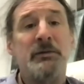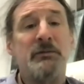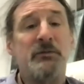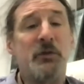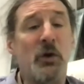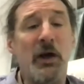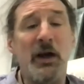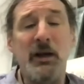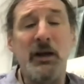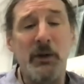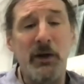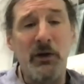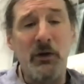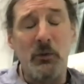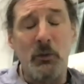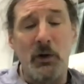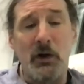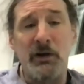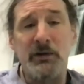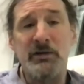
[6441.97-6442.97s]
for mm-hmm. anybody who
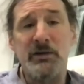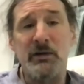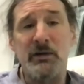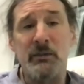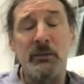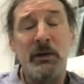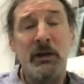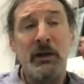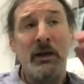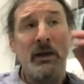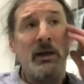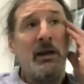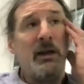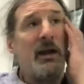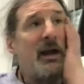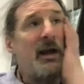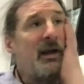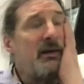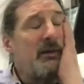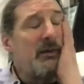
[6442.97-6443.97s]
wants them
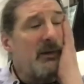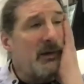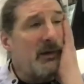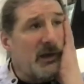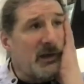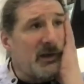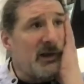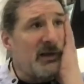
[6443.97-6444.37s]
and it,